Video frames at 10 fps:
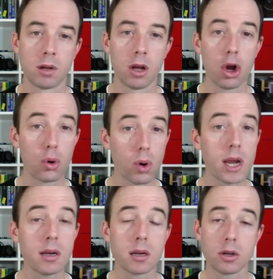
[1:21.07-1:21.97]
Rank
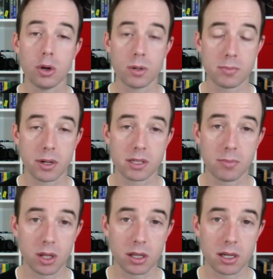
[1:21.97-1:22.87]
your
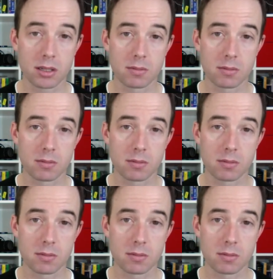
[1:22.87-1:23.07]
responsibilities.